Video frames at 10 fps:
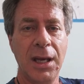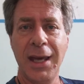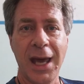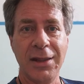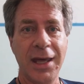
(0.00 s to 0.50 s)

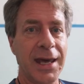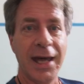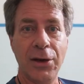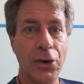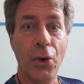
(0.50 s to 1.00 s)
and they
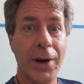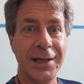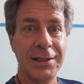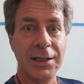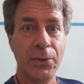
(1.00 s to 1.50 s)
had no
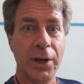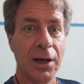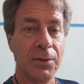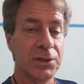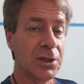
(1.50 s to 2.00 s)
idea what I
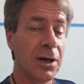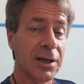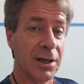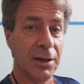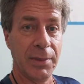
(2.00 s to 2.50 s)
was
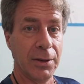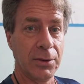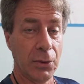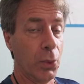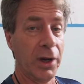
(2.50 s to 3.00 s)
talking about
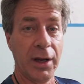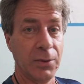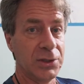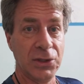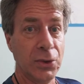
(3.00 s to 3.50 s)
or what I
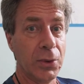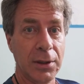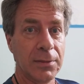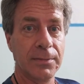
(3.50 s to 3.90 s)
was doing.